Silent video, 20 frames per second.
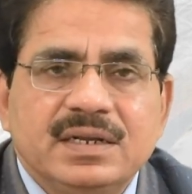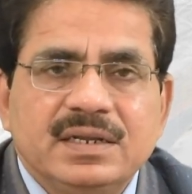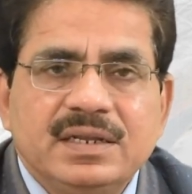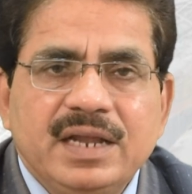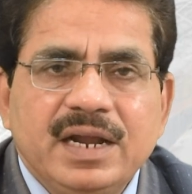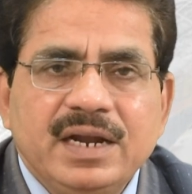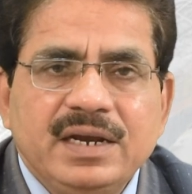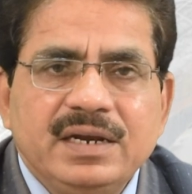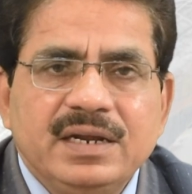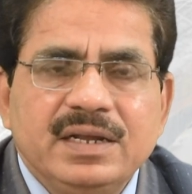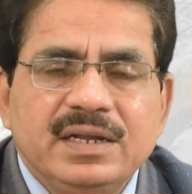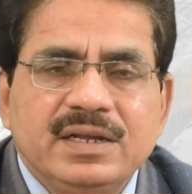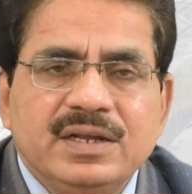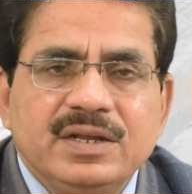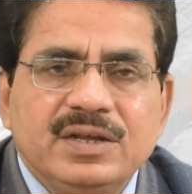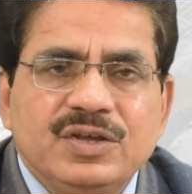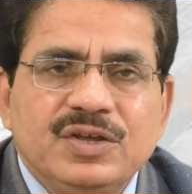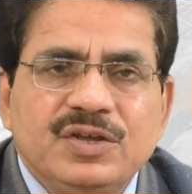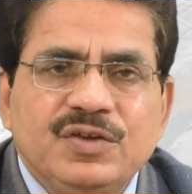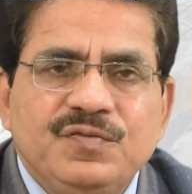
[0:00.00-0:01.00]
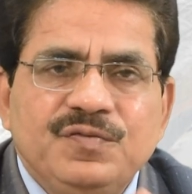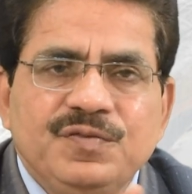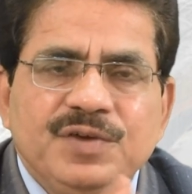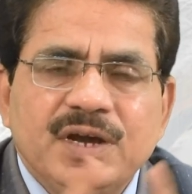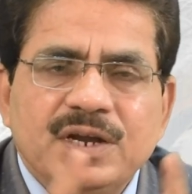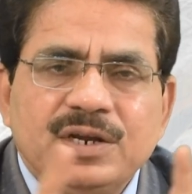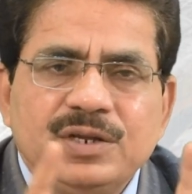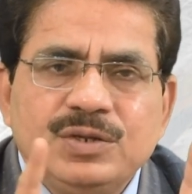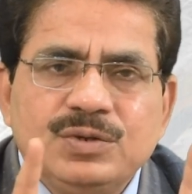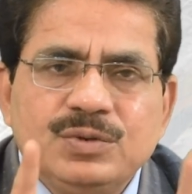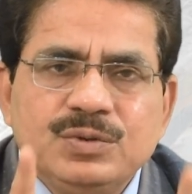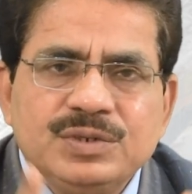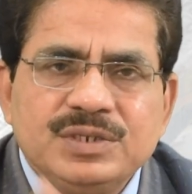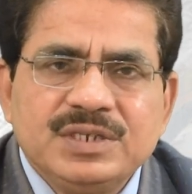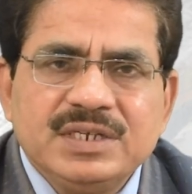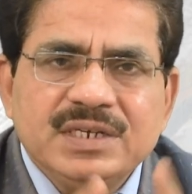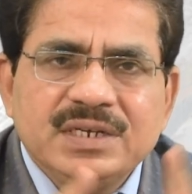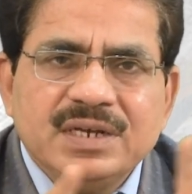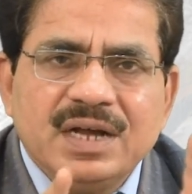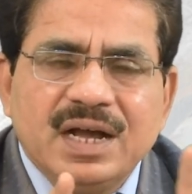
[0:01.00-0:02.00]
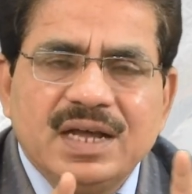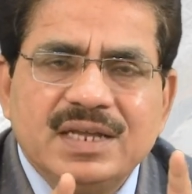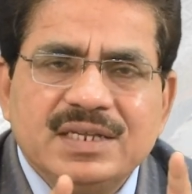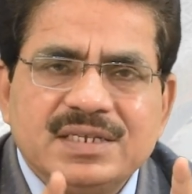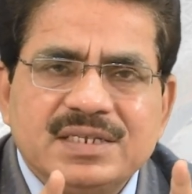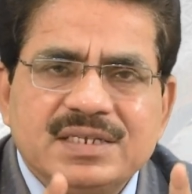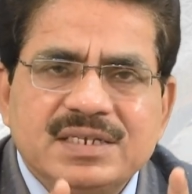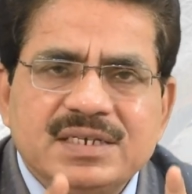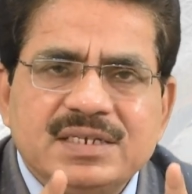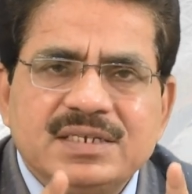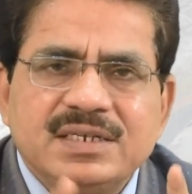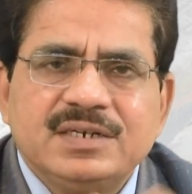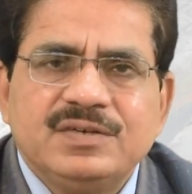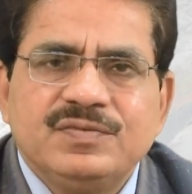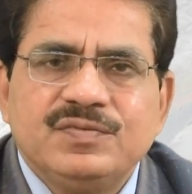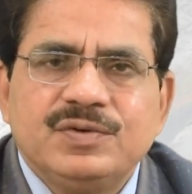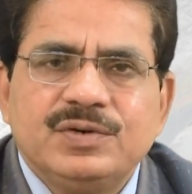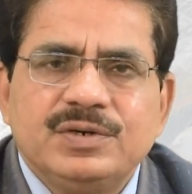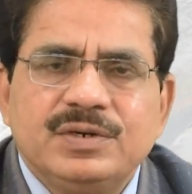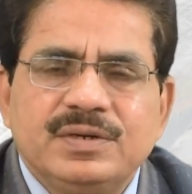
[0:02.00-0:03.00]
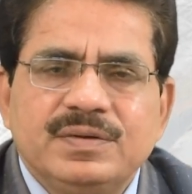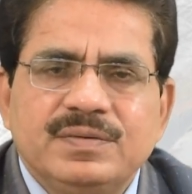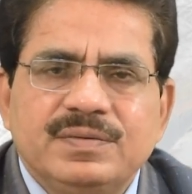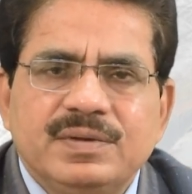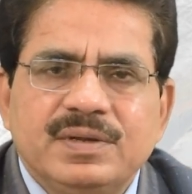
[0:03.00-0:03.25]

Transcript: that if you are using unseasoned wood